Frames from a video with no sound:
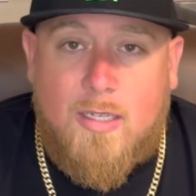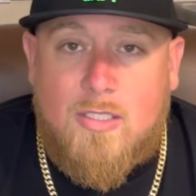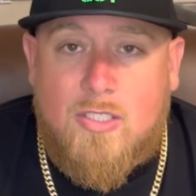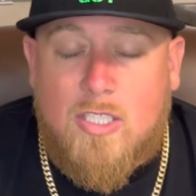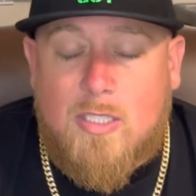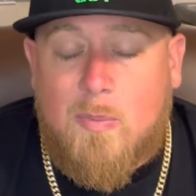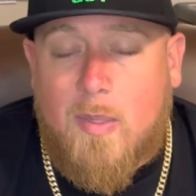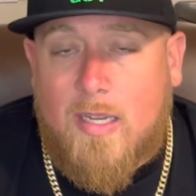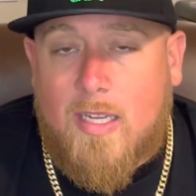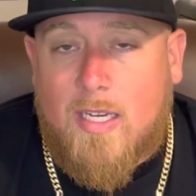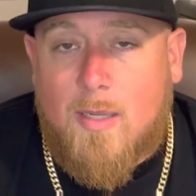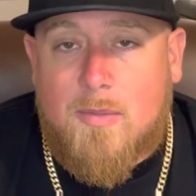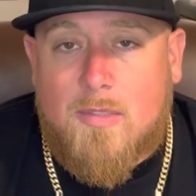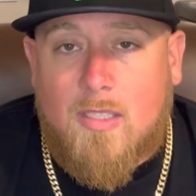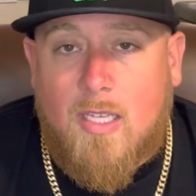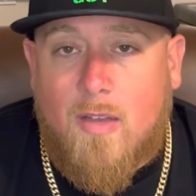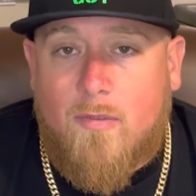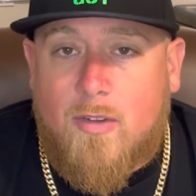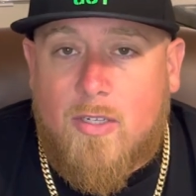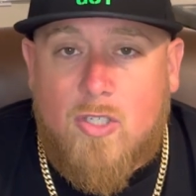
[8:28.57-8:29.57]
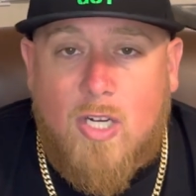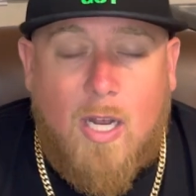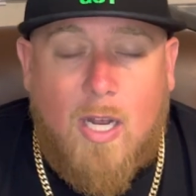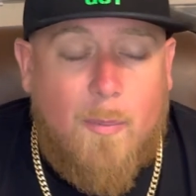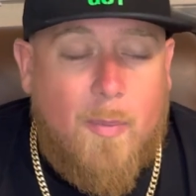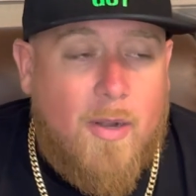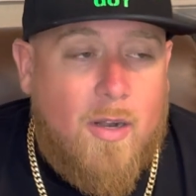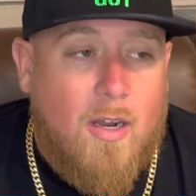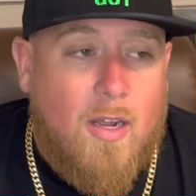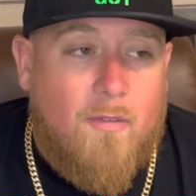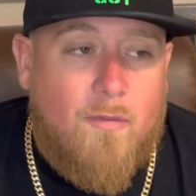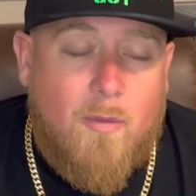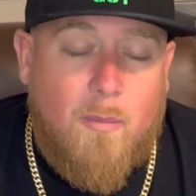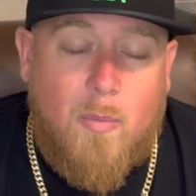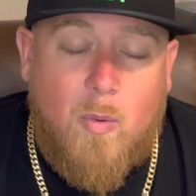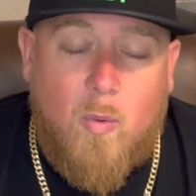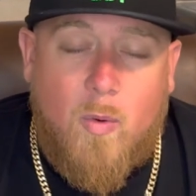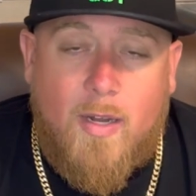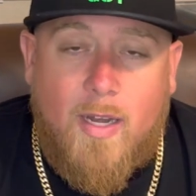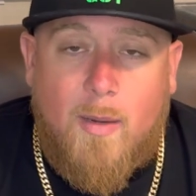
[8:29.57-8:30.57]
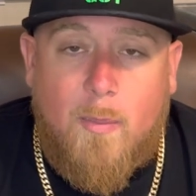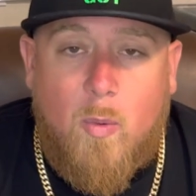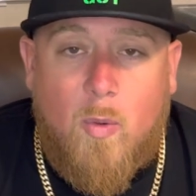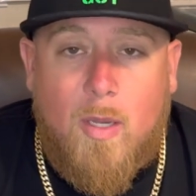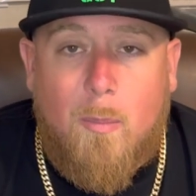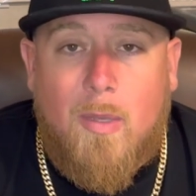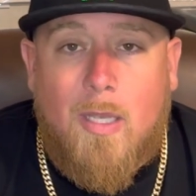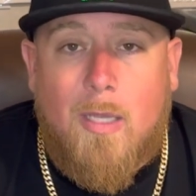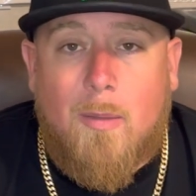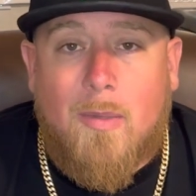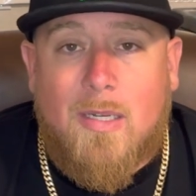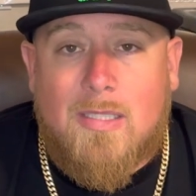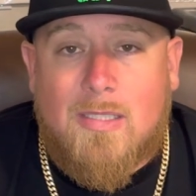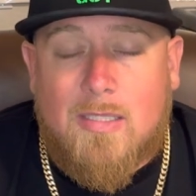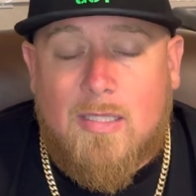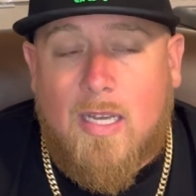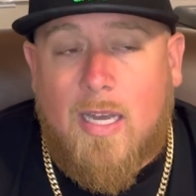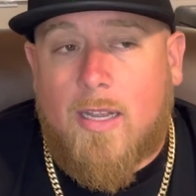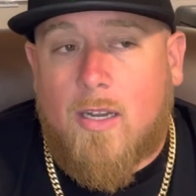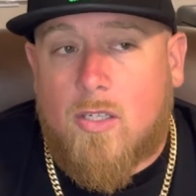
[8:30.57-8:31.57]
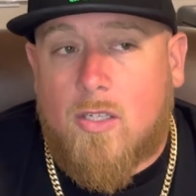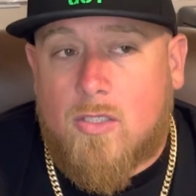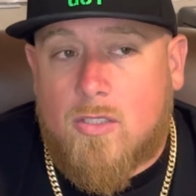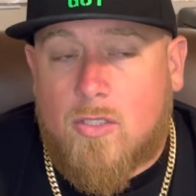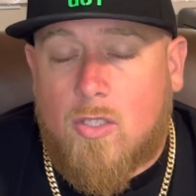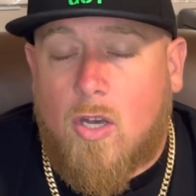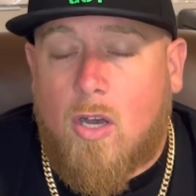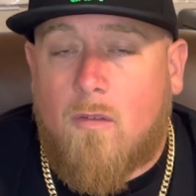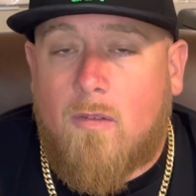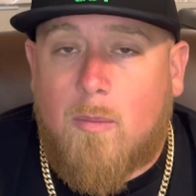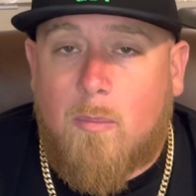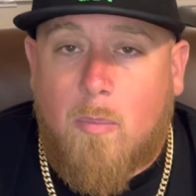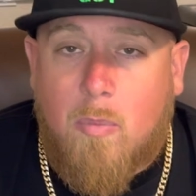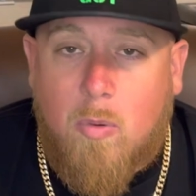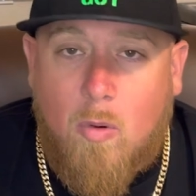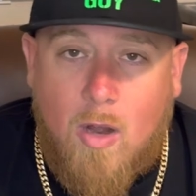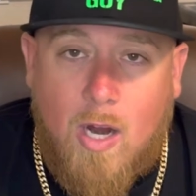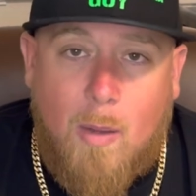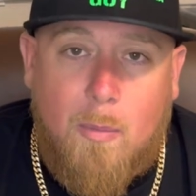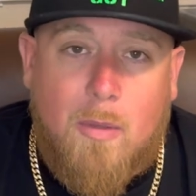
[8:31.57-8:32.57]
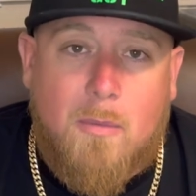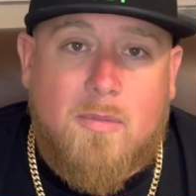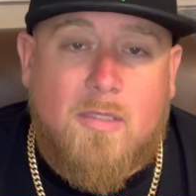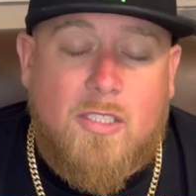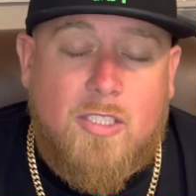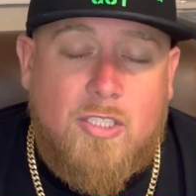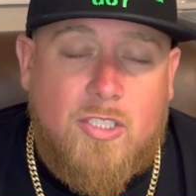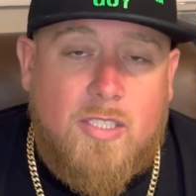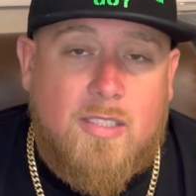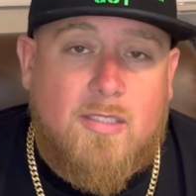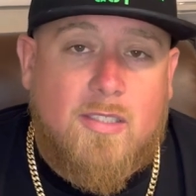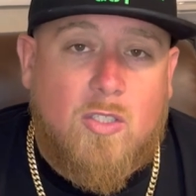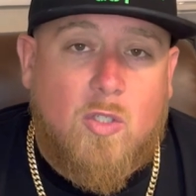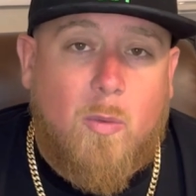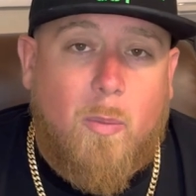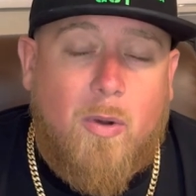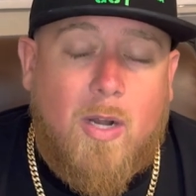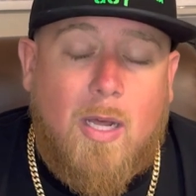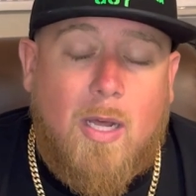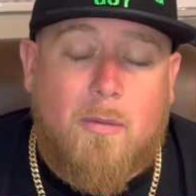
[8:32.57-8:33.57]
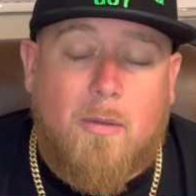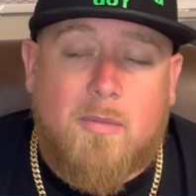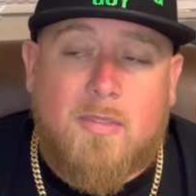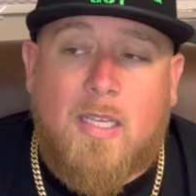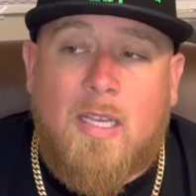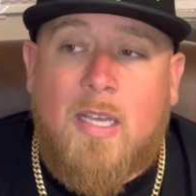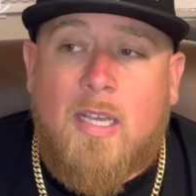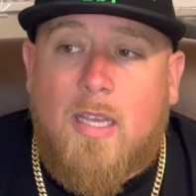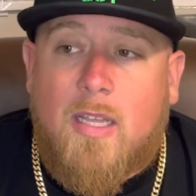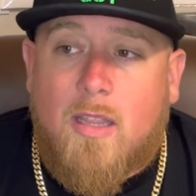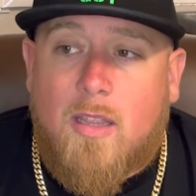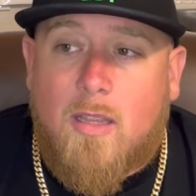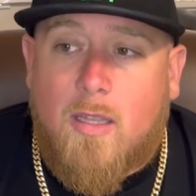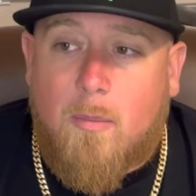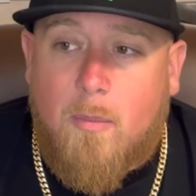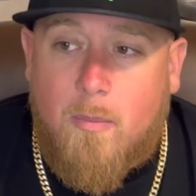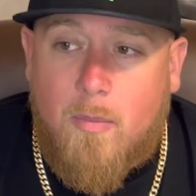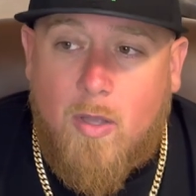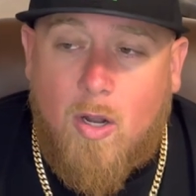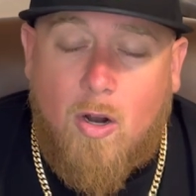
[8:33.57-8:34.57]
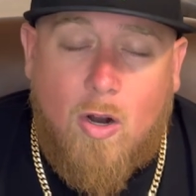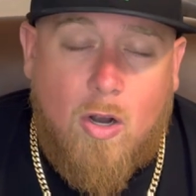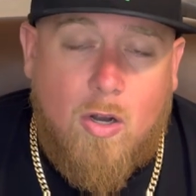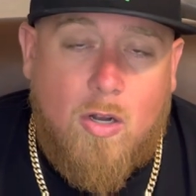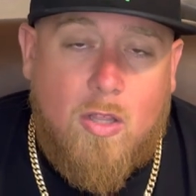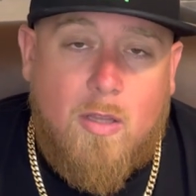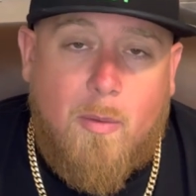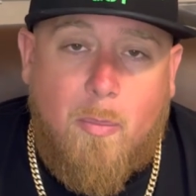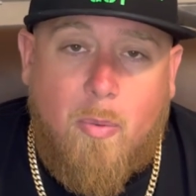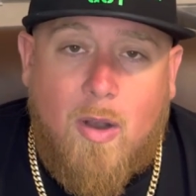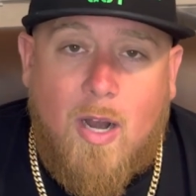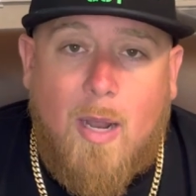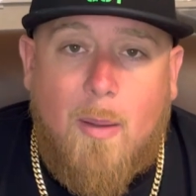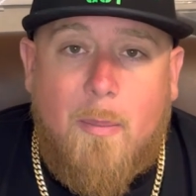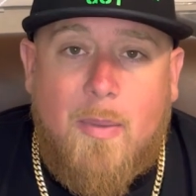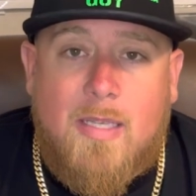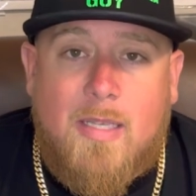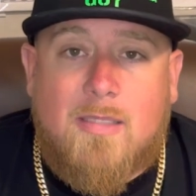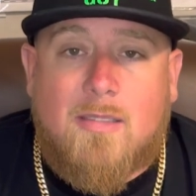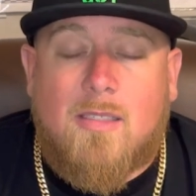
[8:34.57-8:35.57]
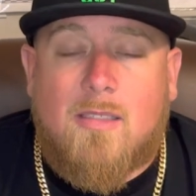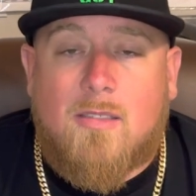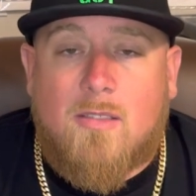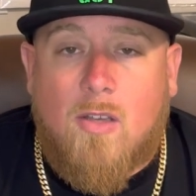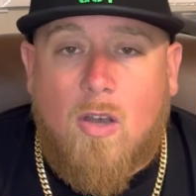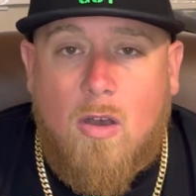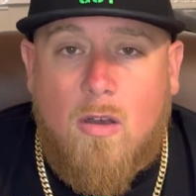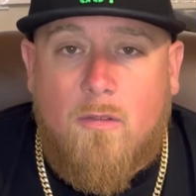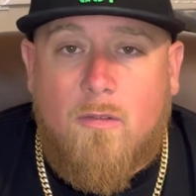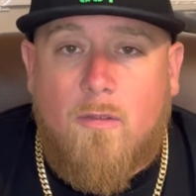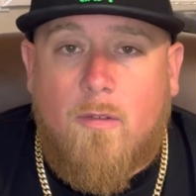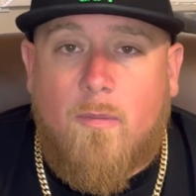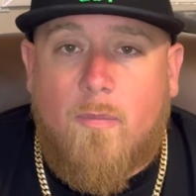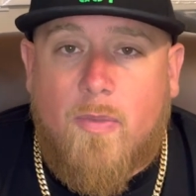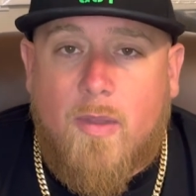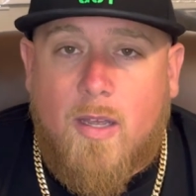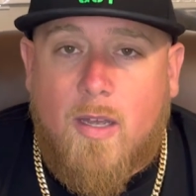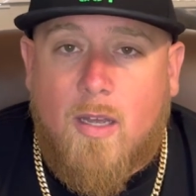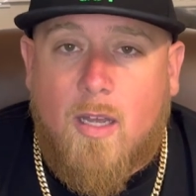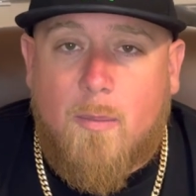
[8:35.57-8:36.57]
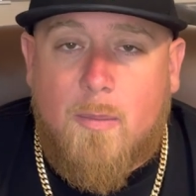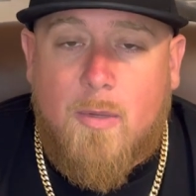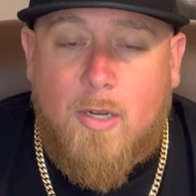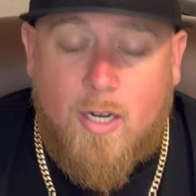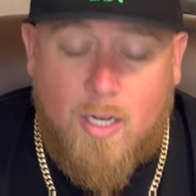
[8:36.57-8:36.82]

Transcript: is just picking up stuff and dropping it off from point A to point B, but it's not. You're solving problems, logistical problems. The harder the problem is to solve, you're